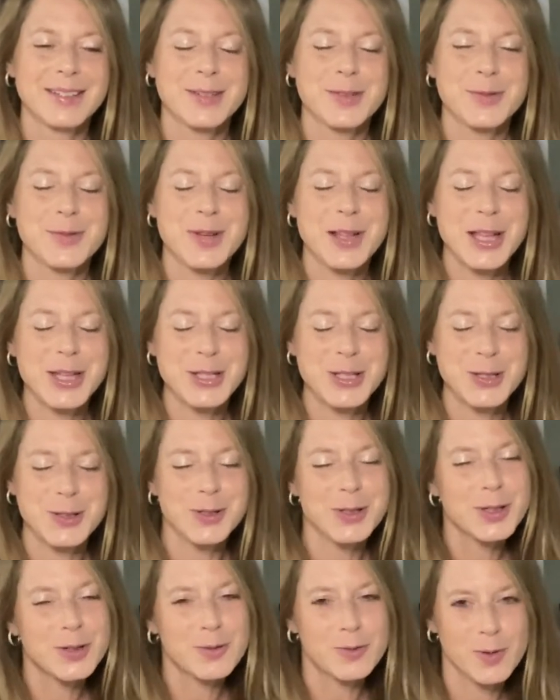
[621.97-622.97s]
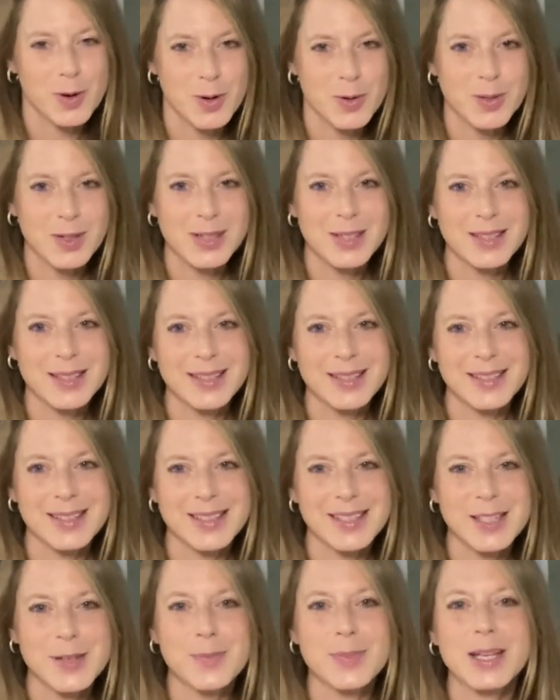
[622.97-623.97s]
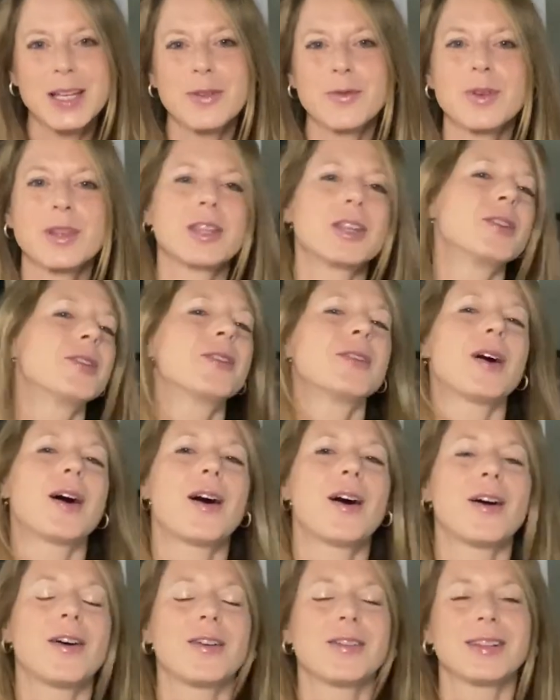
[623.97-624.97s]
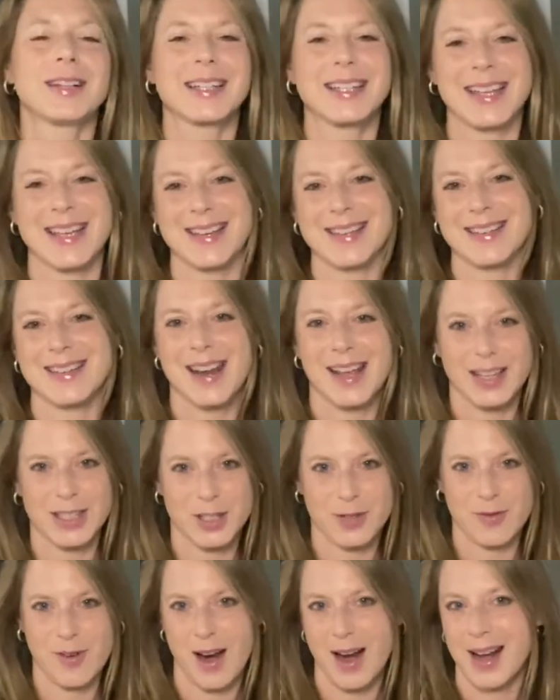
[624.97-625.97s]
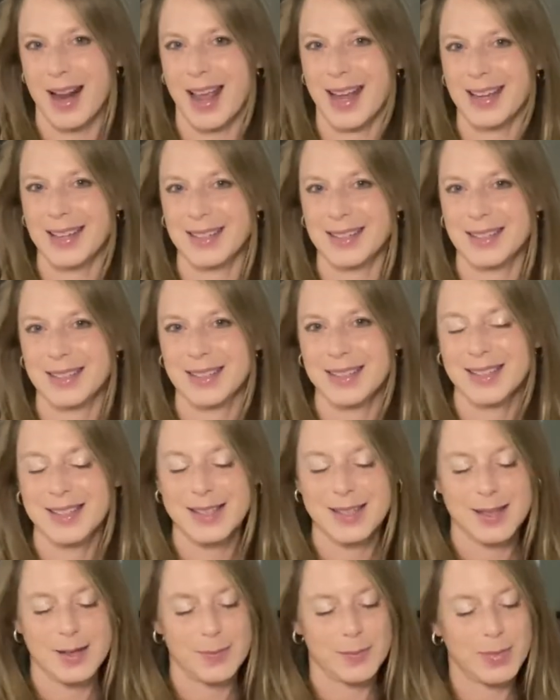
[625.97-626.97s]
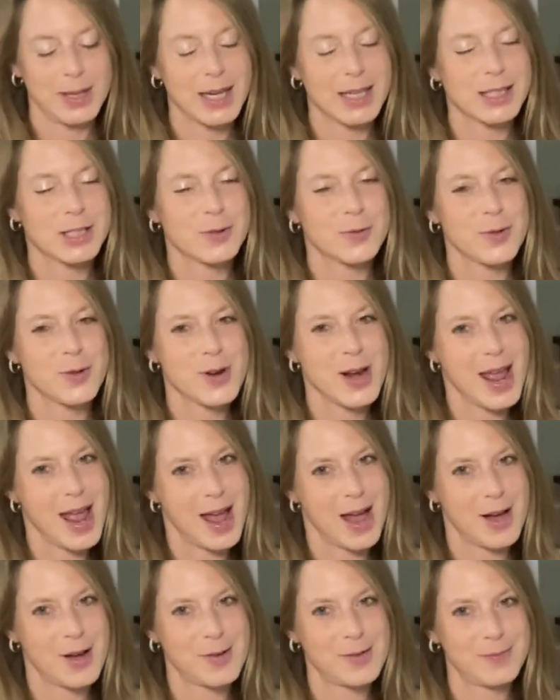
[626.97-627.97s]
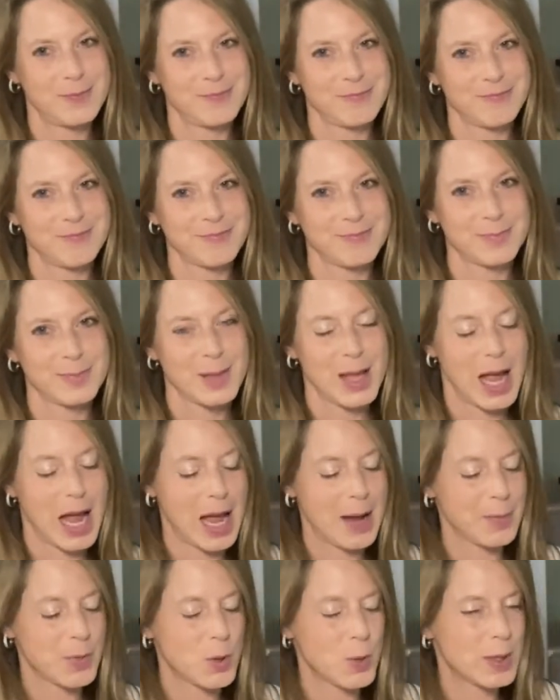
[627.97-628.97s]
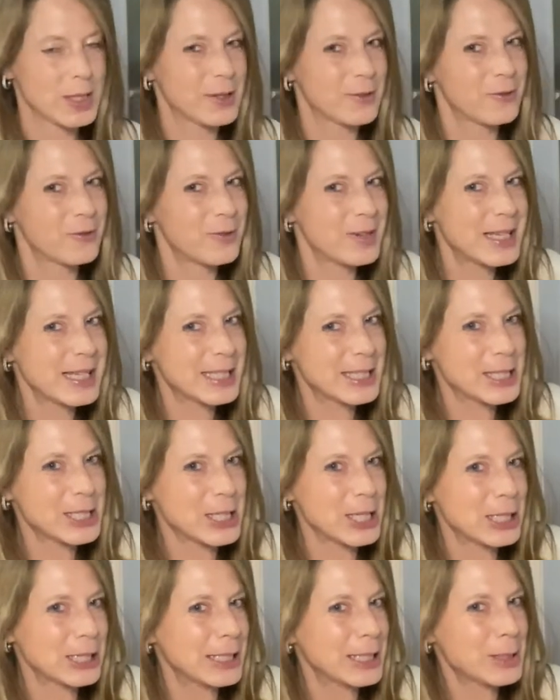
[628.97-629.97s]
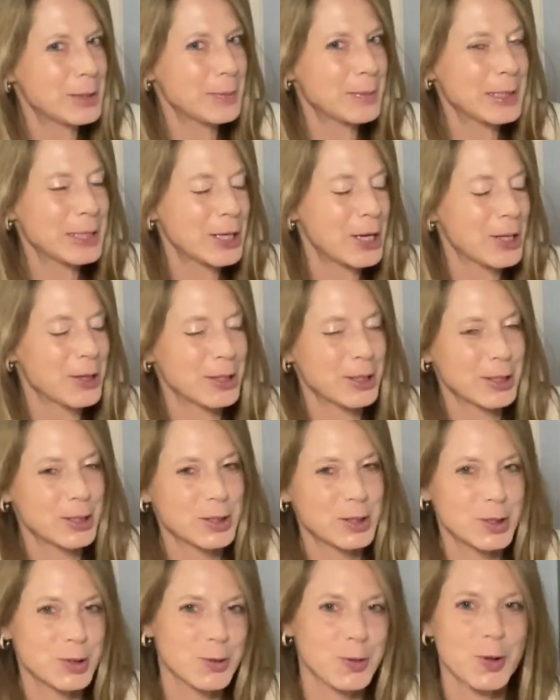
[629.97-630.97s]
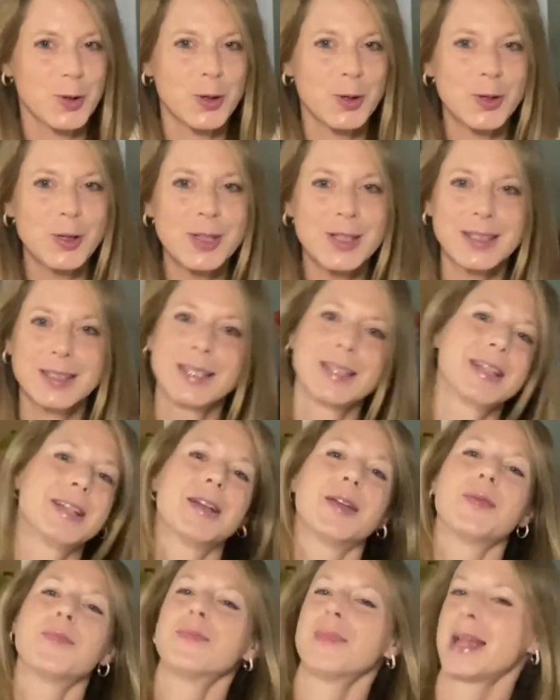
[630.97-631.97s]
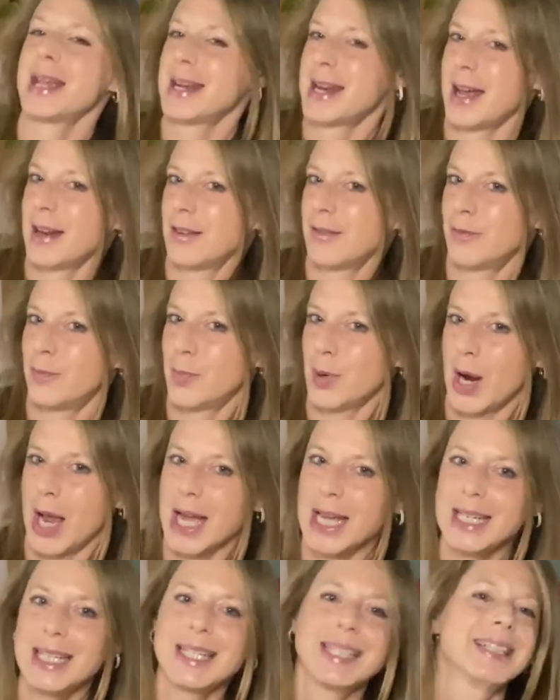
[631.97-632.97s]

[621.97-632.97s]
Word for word: Well, I do look forward to being with you all again next Friday. But as for now, I'm going to feast a little bit on this scroll made out of bread.